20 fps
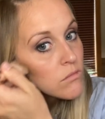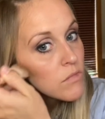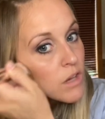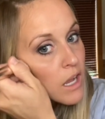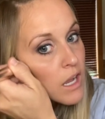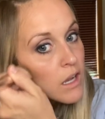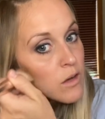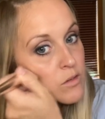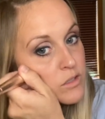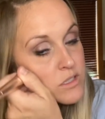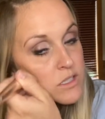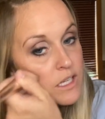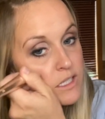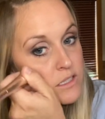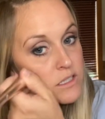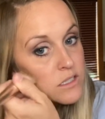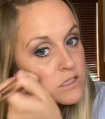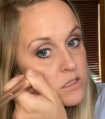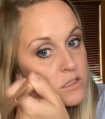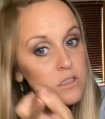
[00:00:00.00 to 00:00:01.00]
I always like
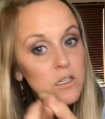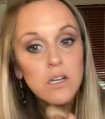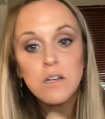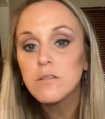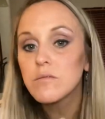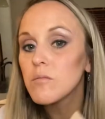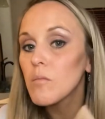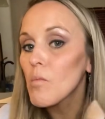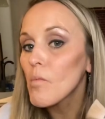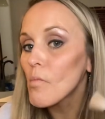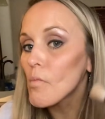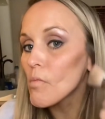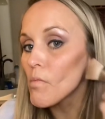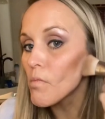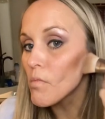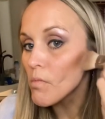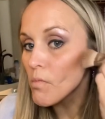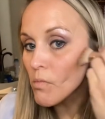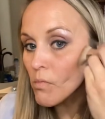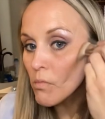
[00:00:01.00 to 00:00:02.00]
to start
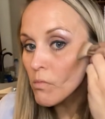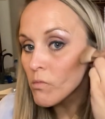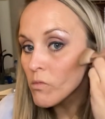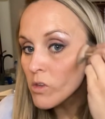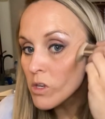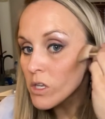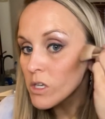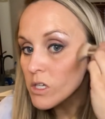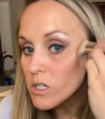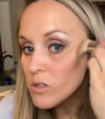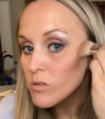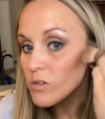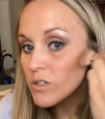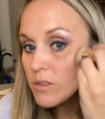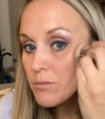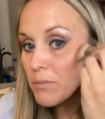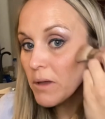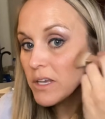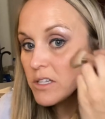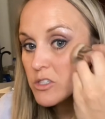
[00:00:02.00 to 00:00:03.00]
with
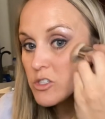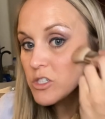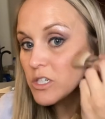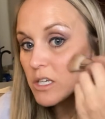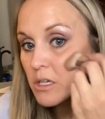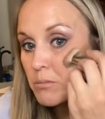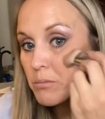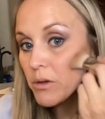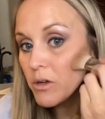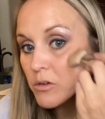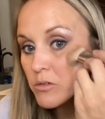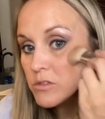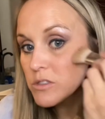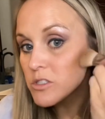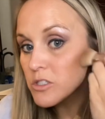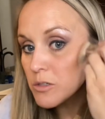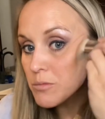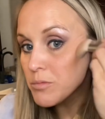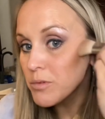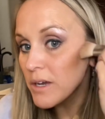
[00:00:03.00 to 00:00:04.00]
my cheekbones.
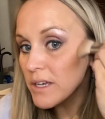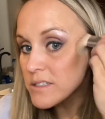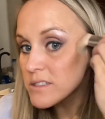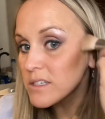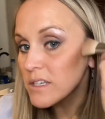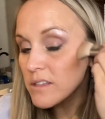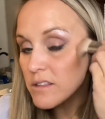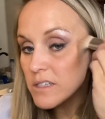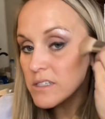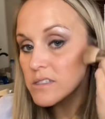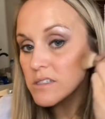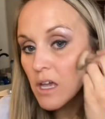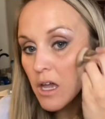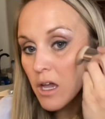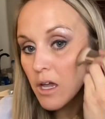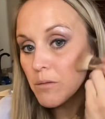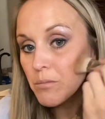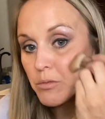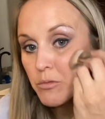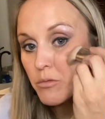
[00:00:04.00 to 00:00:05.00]
You're pressing this
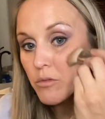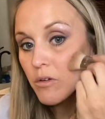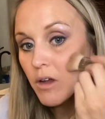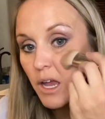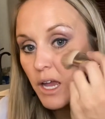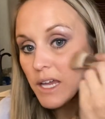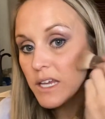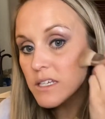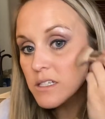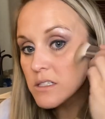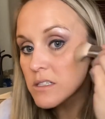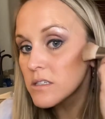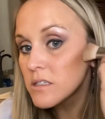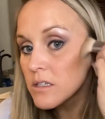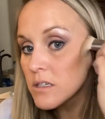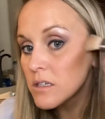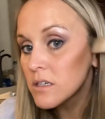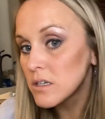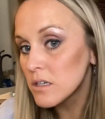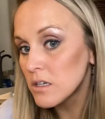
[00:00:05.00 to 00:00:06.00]
up right
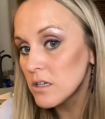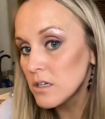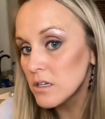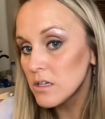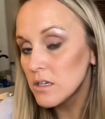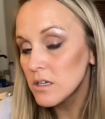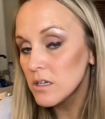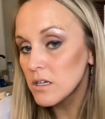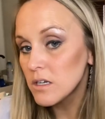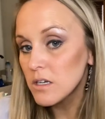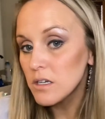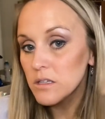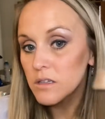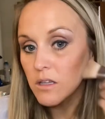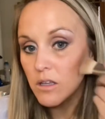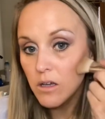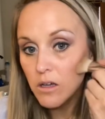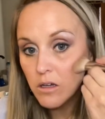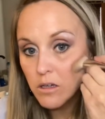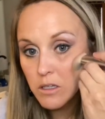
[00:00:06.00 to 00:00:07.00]

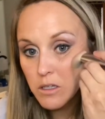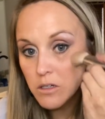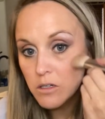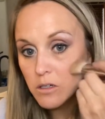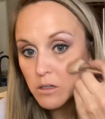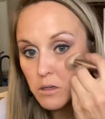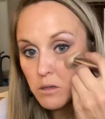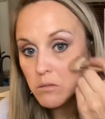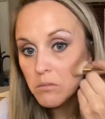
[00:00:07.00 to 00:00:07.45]
along your